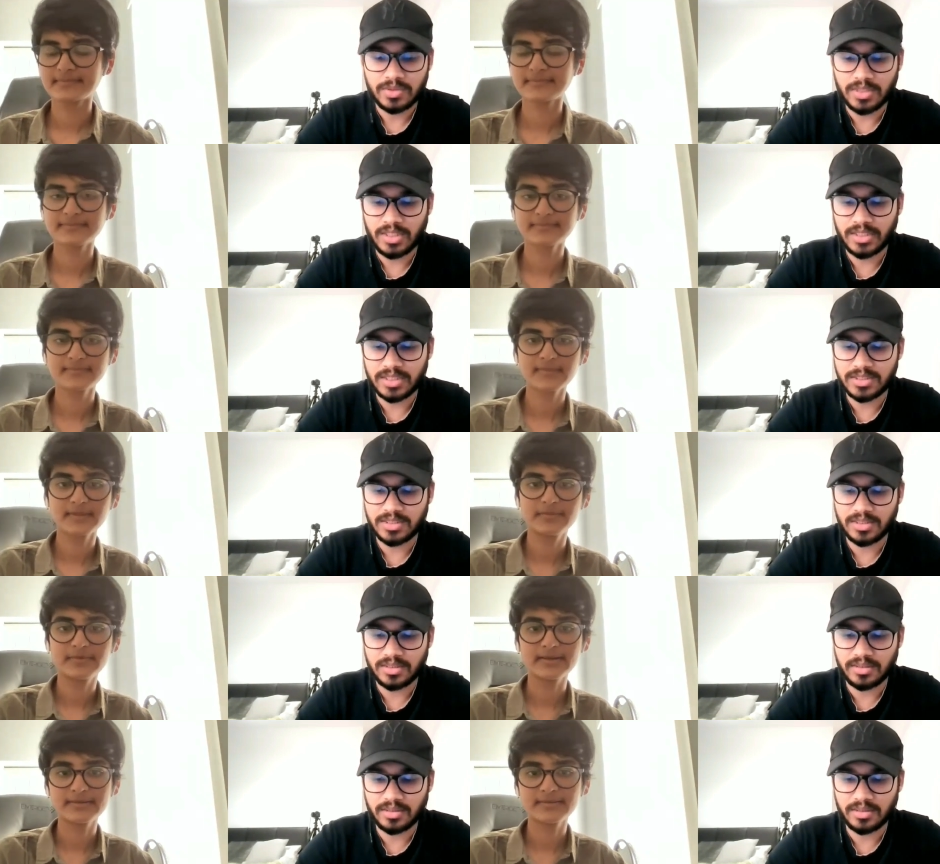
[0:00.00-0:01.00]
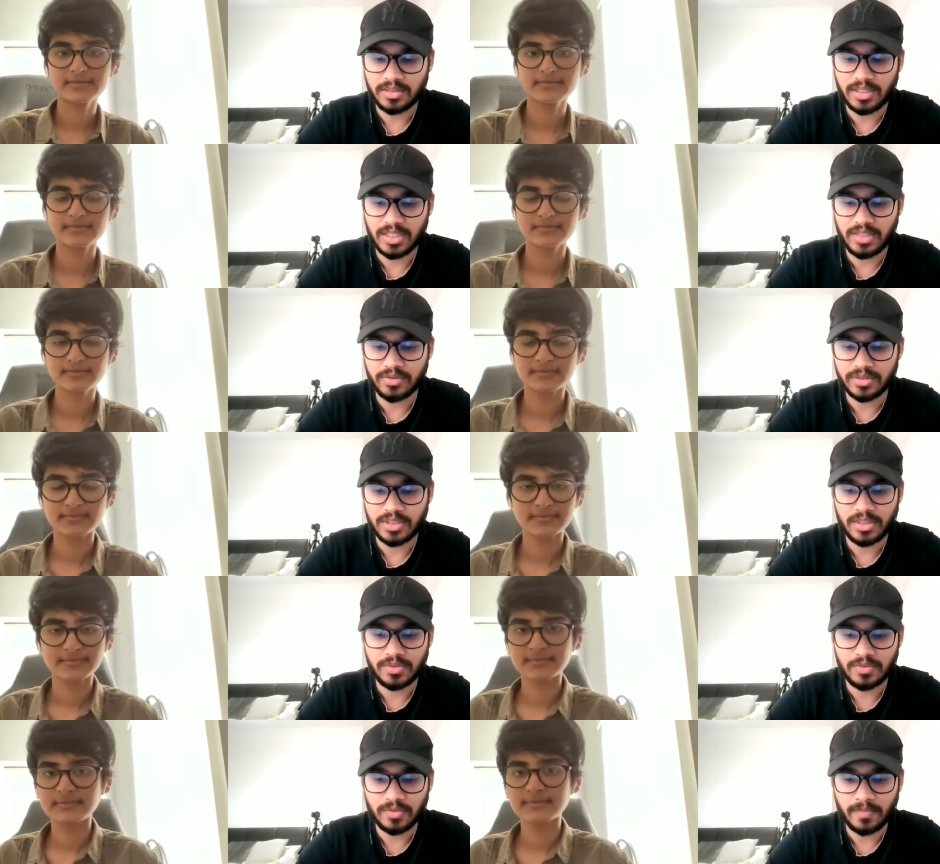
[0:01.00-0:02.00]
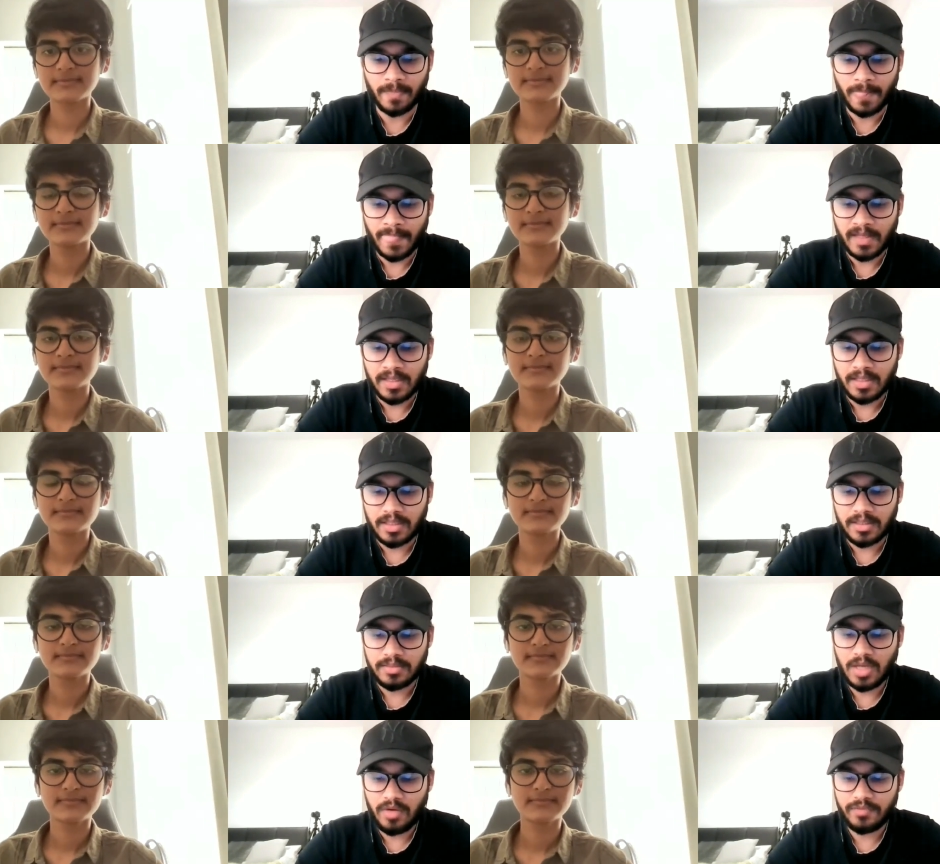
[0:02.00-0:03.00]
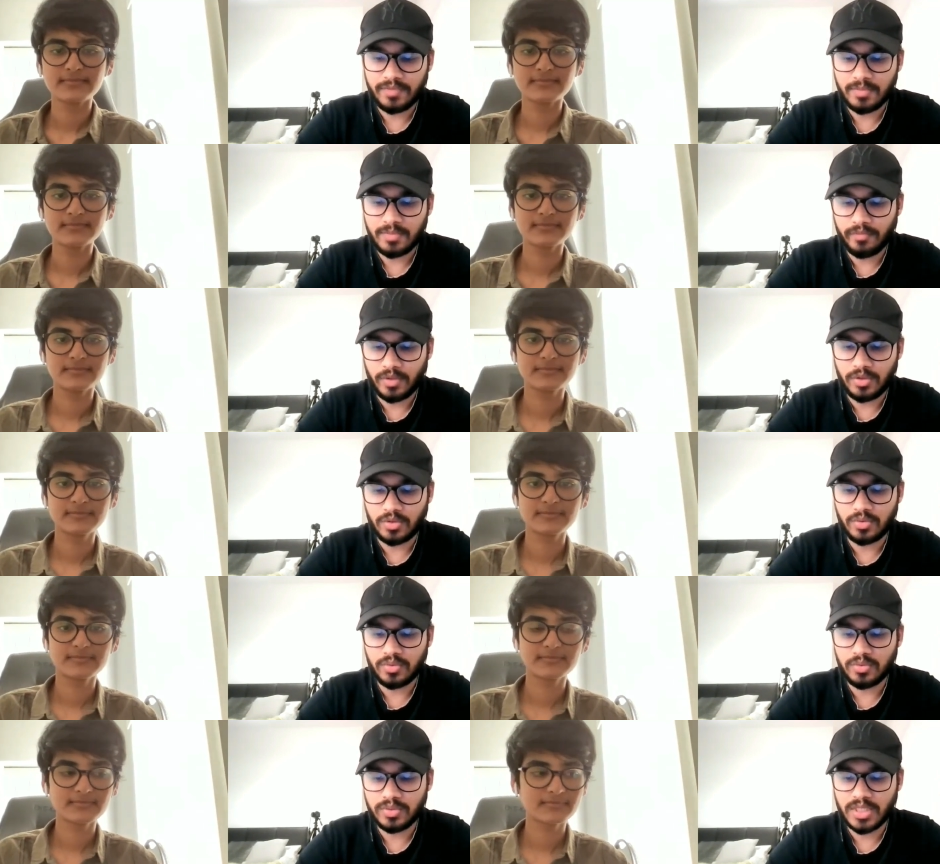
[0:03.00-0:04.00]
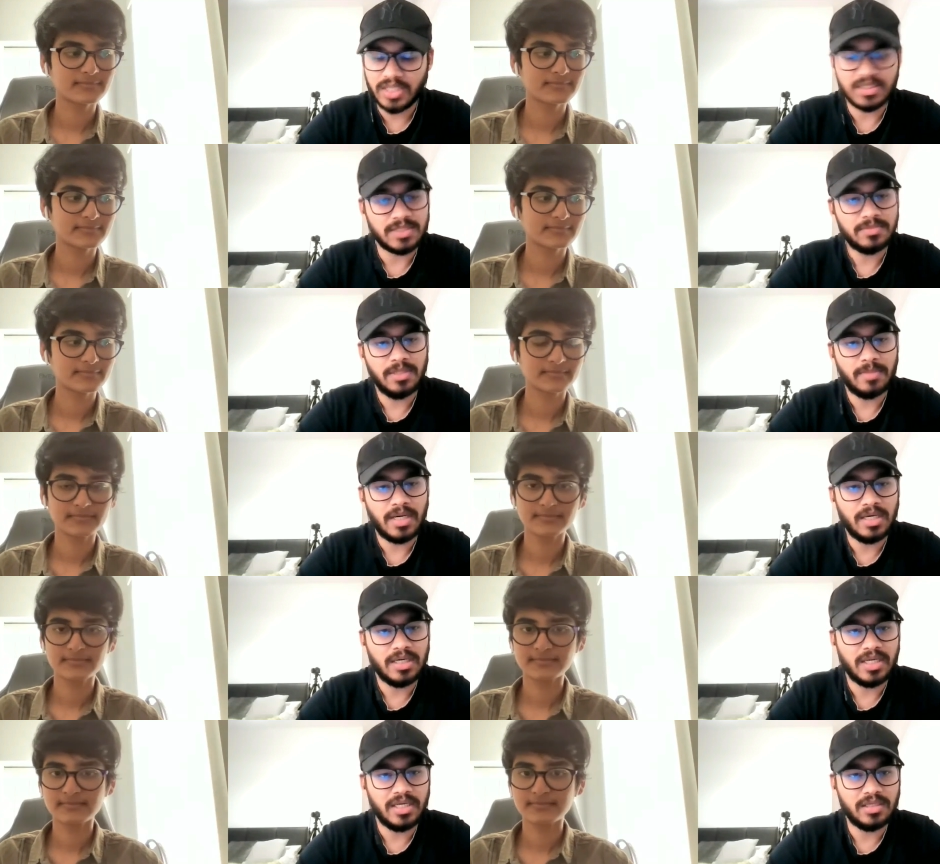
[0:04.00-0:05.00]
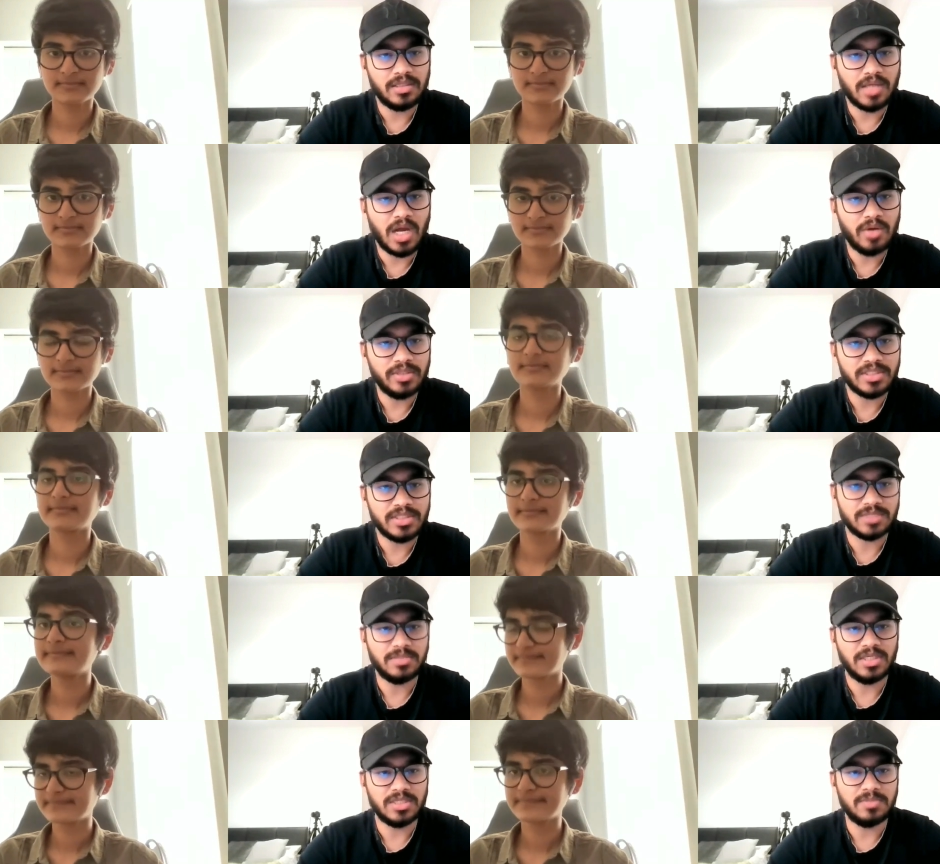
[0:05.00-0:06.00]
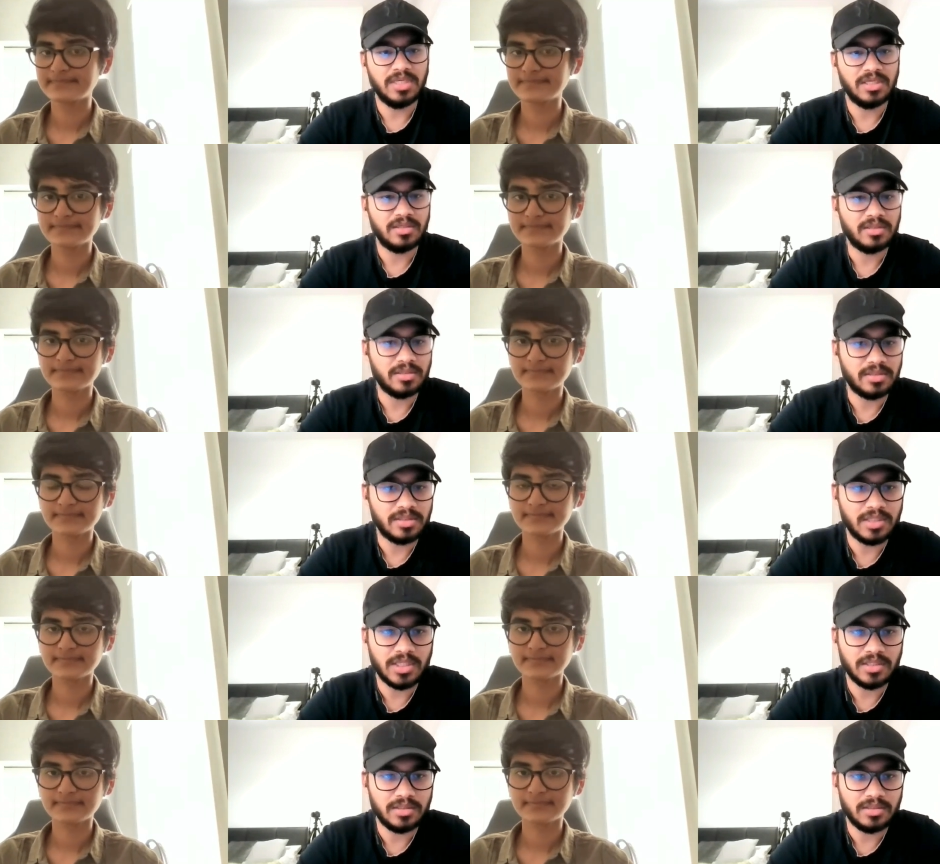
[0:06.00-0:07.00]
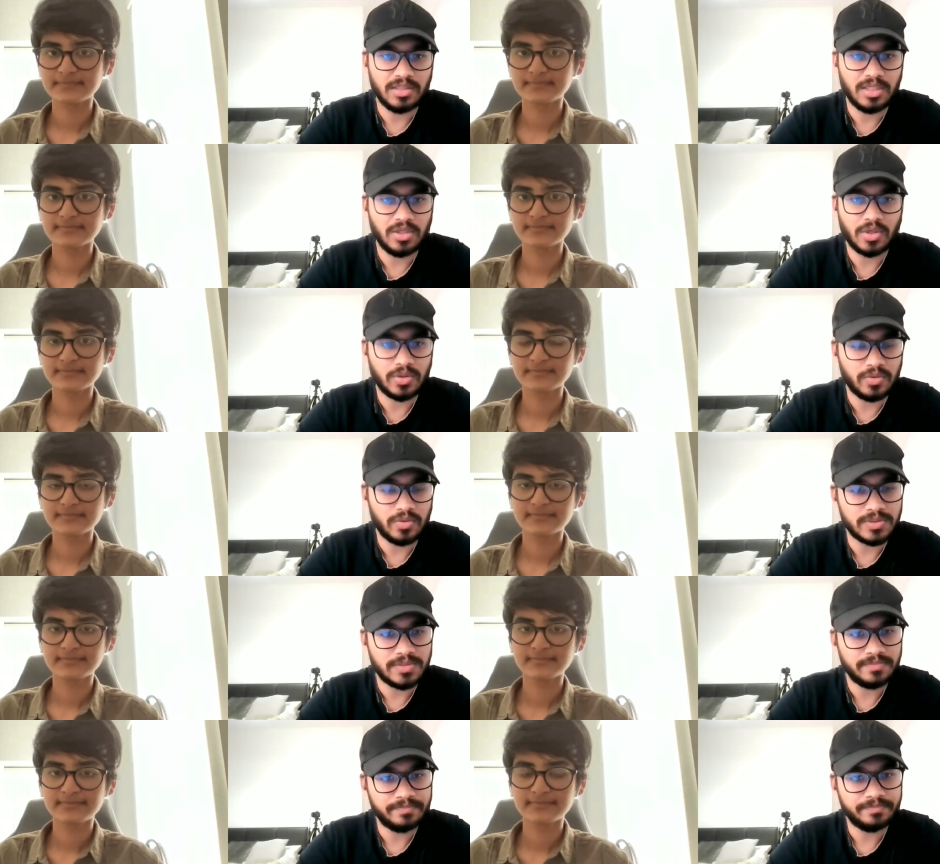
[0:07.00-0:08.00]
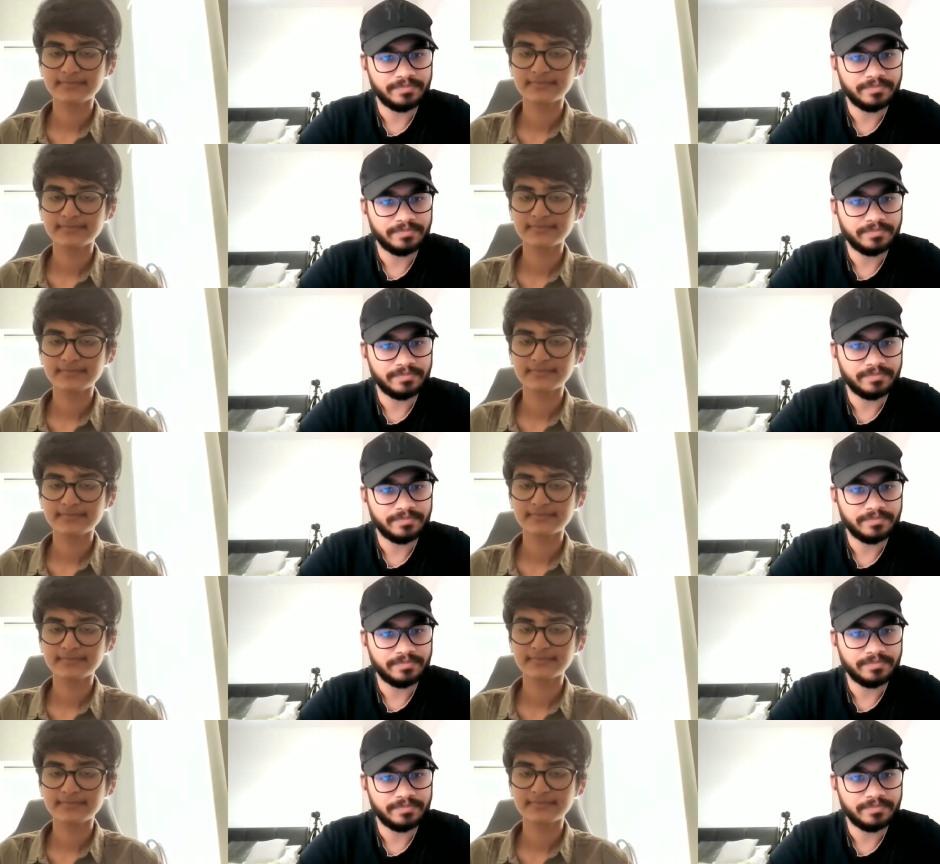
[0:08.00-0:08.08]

Speaker 1: So yeah, that's a, a mm-hmm. really good thing to do. Uh, now, if we move on to the assessment part, like how the assessment is being uh, done in your course.